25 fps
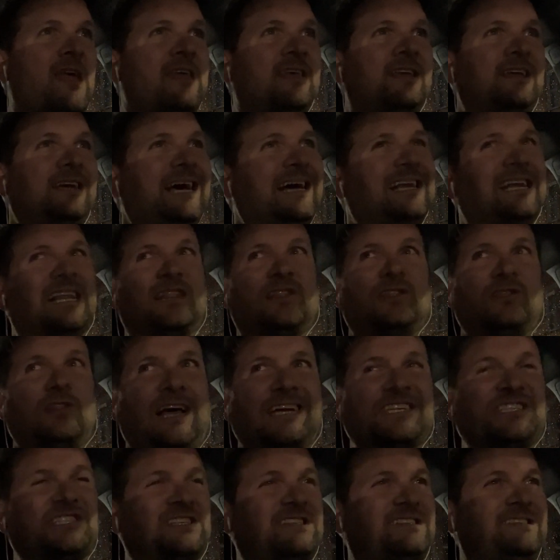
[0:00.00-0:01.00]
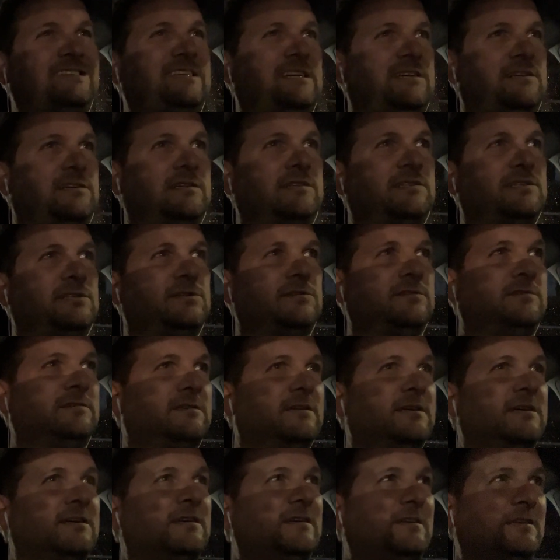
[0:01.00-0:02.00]
I had a luscious dinner, dude.
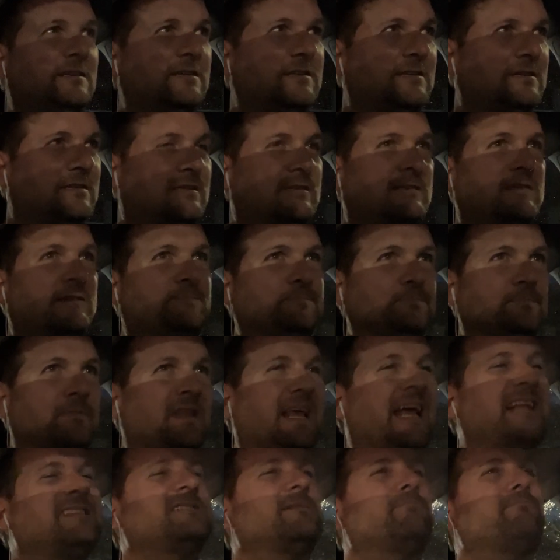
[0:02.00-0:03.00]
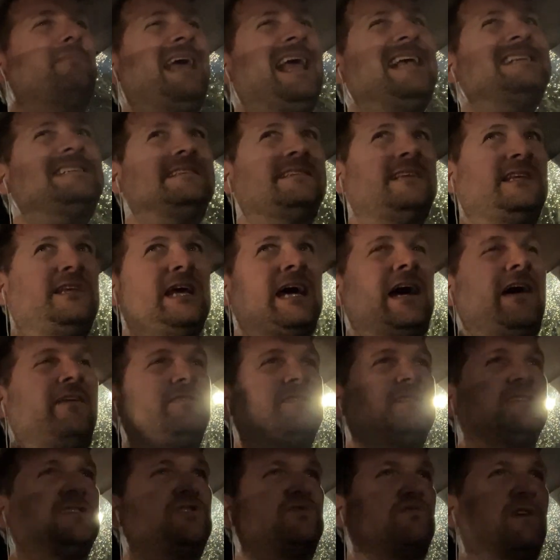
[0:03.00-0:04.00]
It's amazing that you have
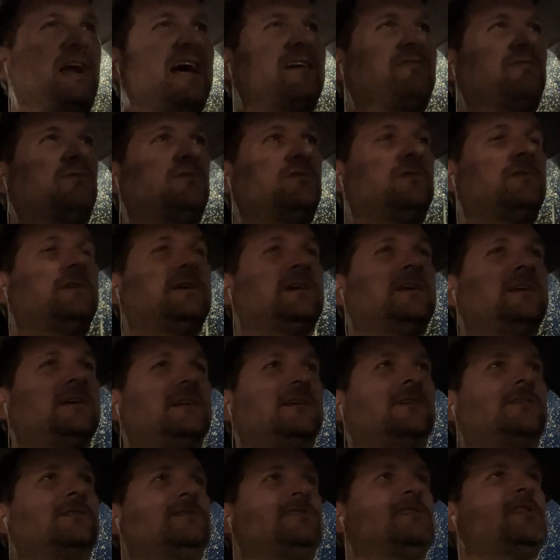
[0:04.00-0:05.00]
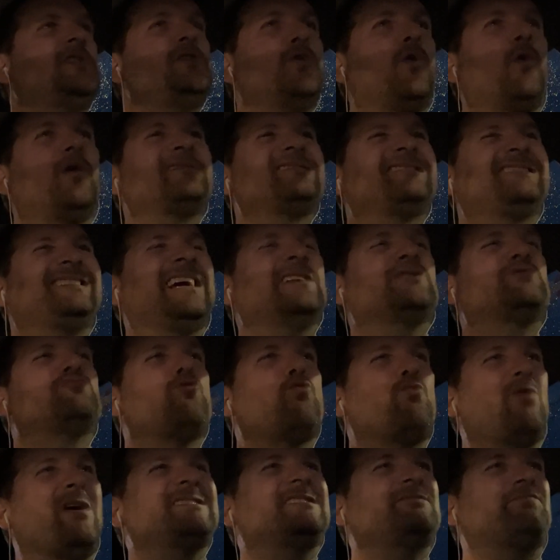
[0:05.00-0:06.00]
to travel to north central
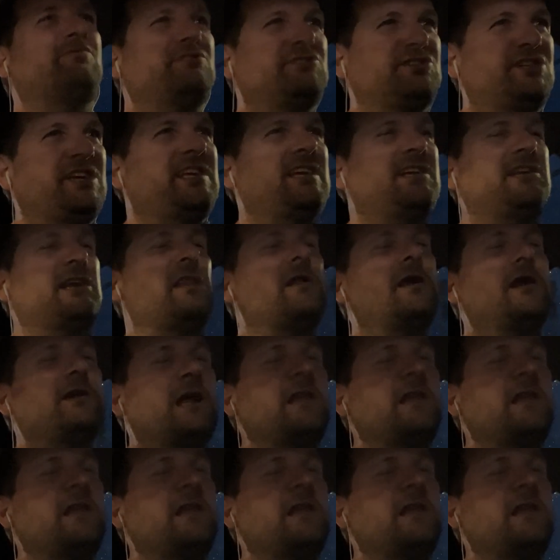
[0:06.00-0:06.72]
West Virginia, none